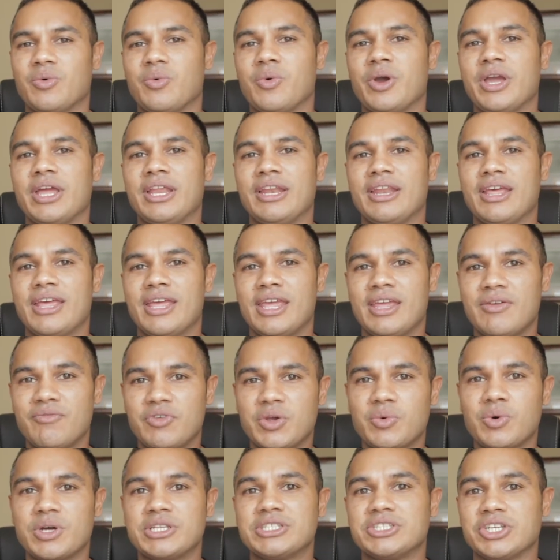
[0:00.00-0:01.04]
when
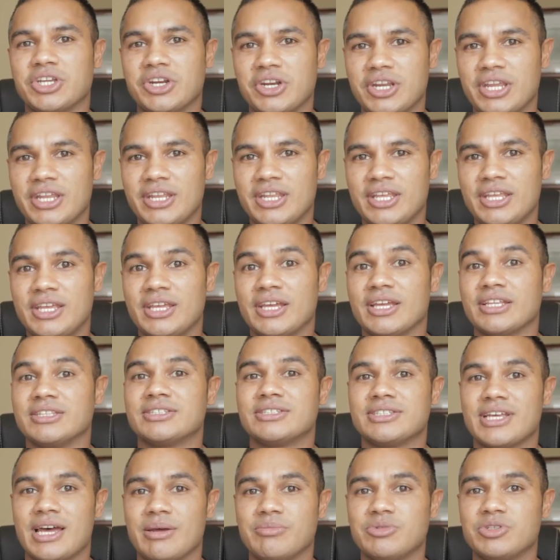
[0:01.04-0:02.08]
everyone's greedy, it's
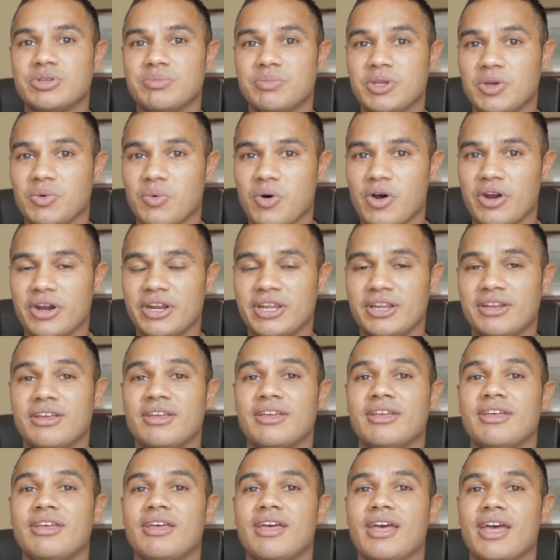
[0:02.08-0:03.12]
time to be worried.
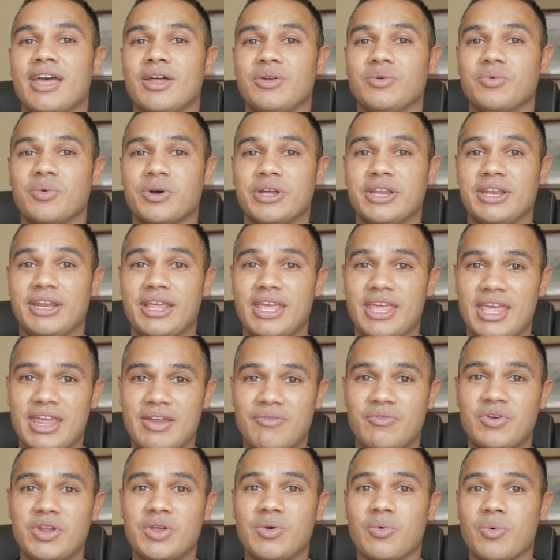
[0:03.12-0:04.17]
And when
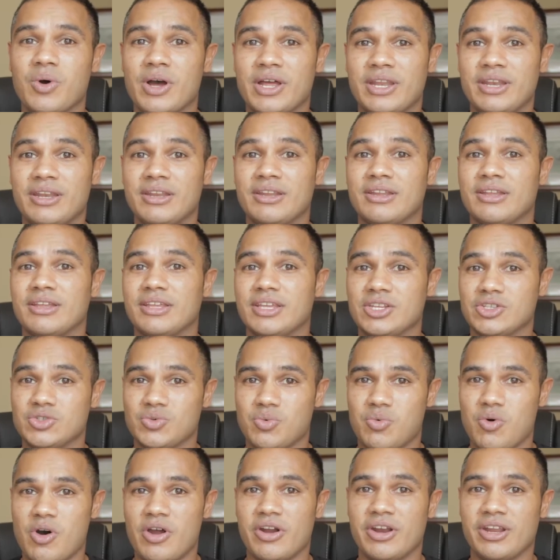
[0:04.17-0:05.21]
everyone is
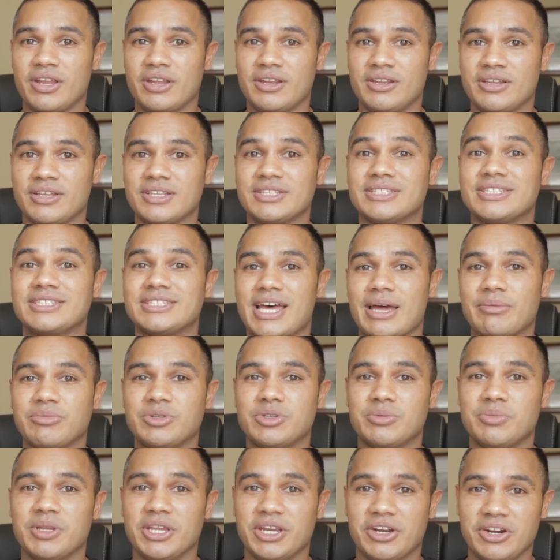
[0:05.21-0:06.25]
worried, it's time
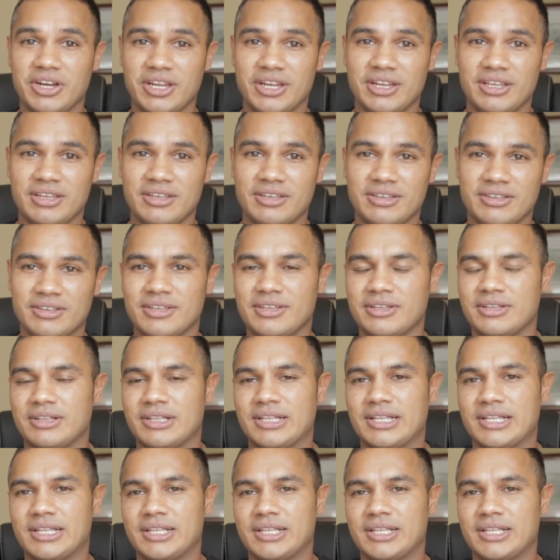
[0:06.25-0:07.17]
to be greedy.